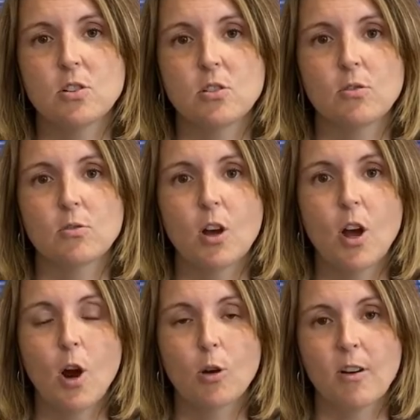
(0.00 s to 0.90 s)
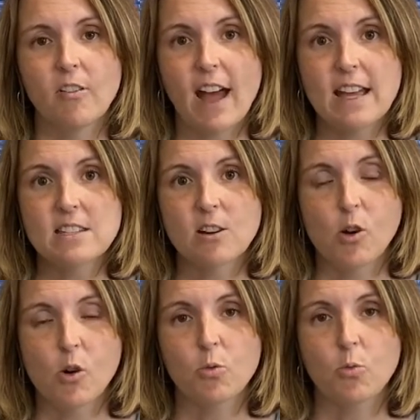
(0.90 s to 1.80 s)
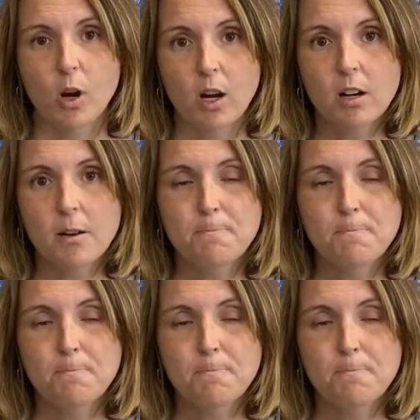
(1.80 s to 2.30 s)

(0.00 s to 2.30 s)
to revise their own work.